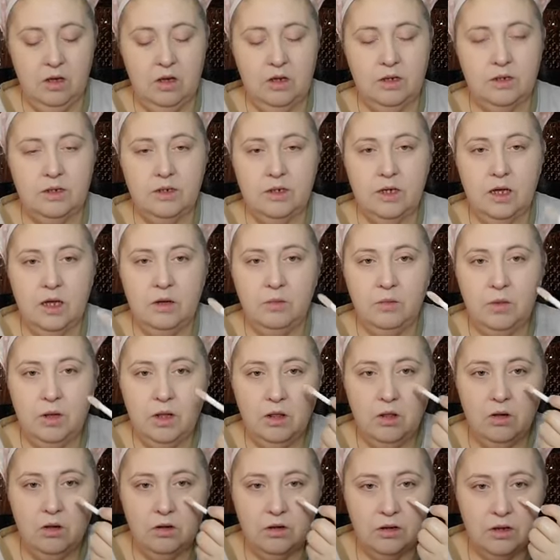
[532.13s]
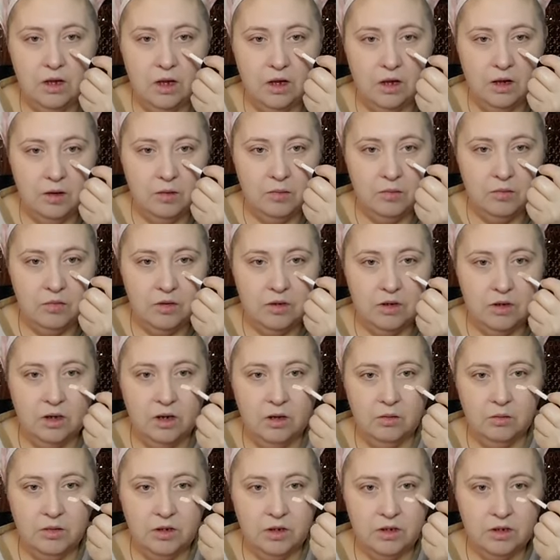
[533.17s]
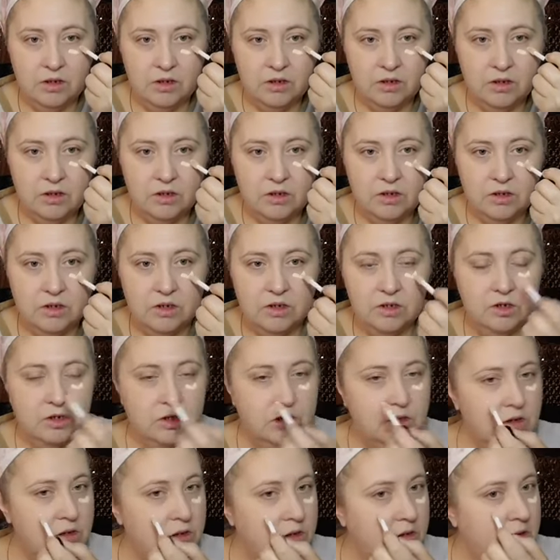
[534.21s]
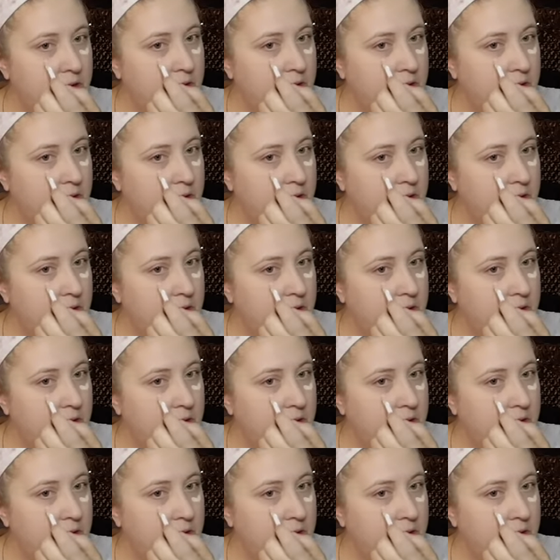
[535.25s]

It's taken me a long time to come to this decision.